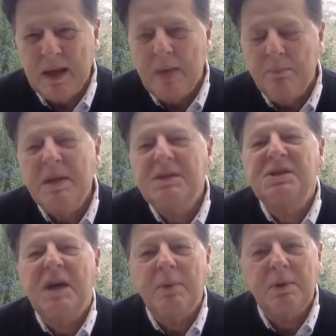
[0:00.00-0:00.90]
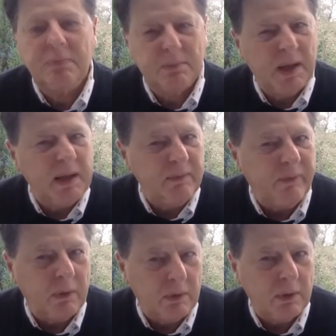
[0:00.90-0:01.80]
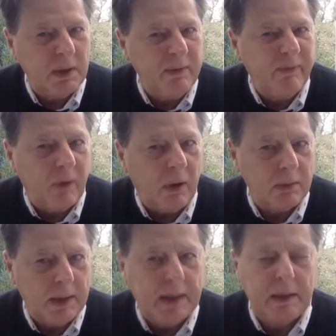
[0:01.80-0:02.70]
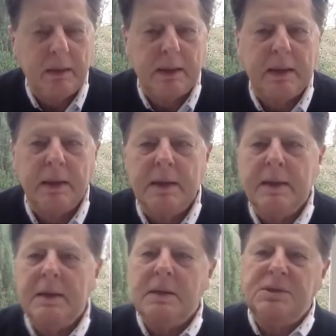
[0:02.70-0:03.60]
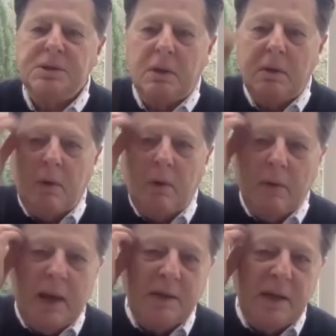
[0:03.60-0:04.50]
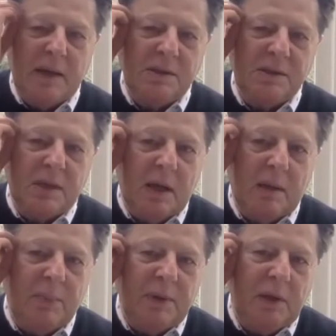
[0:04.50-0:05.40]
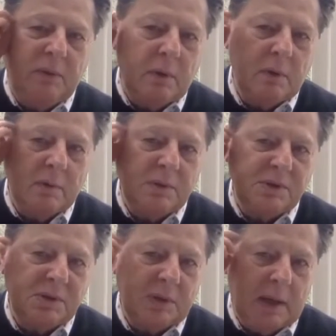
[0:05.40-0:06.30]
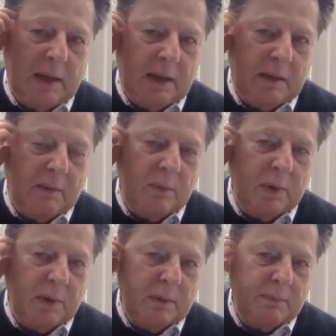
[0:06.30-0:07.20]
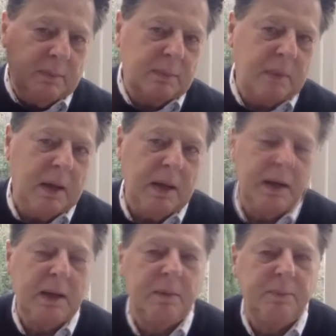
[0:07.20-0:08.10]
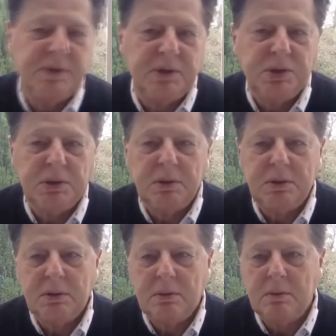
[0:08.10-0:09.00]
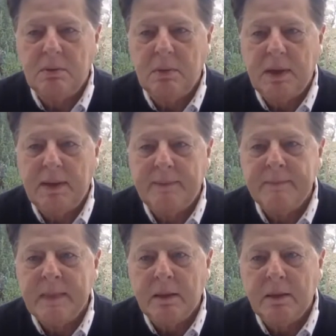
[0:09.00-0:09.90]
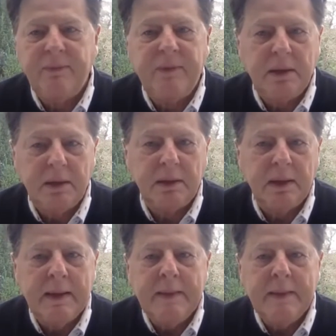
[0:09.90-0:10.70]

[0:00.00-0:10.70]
midsummer, late fall, early fall kind of thing. So as the company grows, we're in a position to fund it.